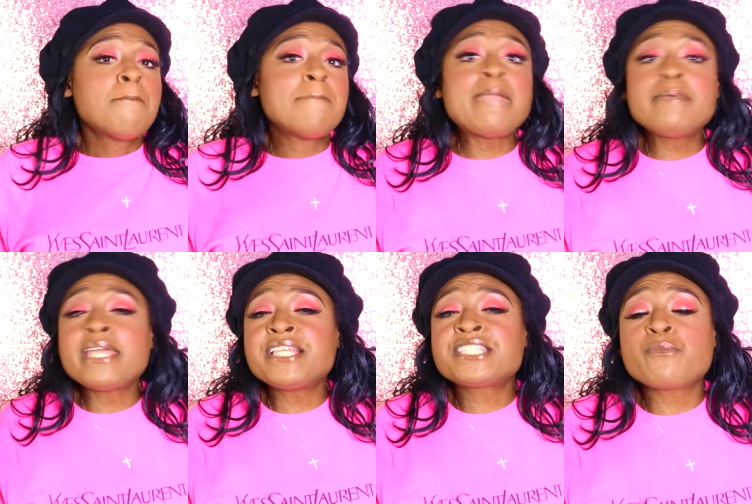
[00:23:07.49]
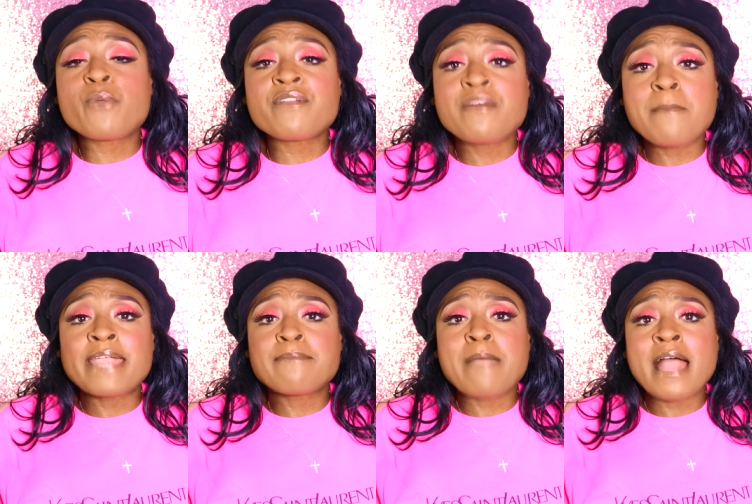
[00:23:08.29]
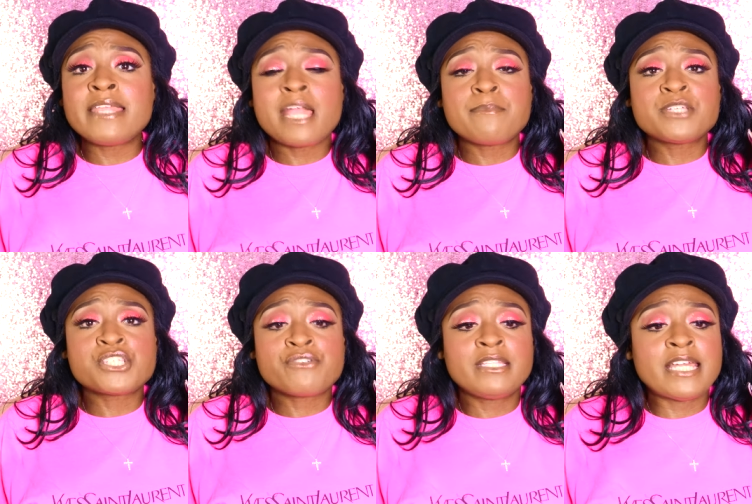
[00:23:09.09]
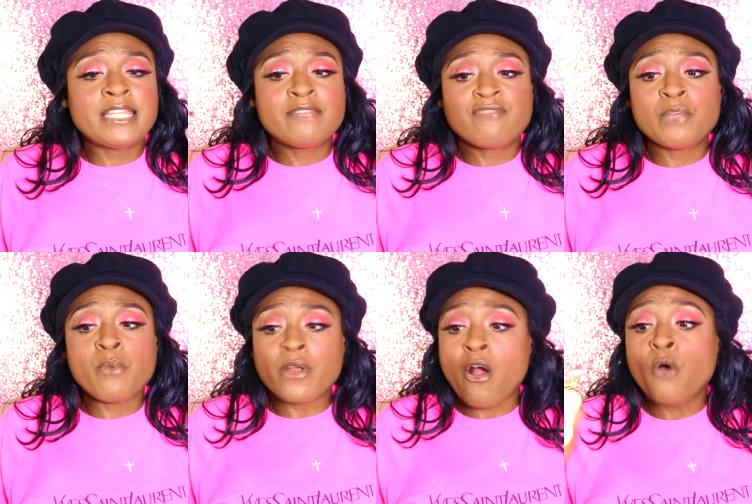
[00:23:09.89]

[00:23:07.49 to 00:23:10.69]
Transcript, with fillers: maybe they just didn't work with my body chemistry they didn't really work